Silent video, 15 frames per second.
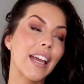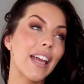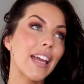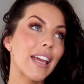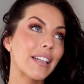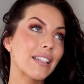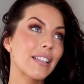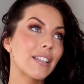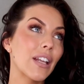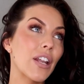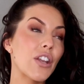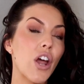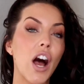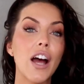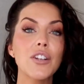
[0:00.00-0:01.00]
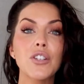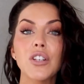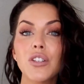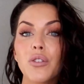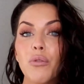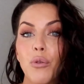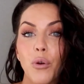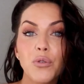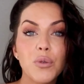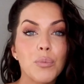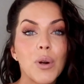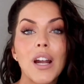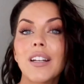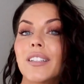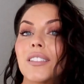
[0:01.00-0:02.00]
It's not just throw some
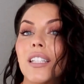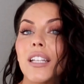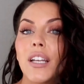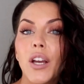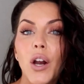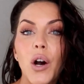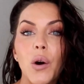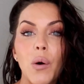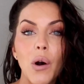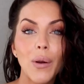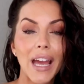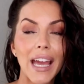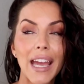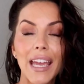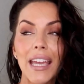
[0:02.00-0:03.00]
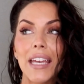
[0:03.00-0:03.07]
products in and go, okay?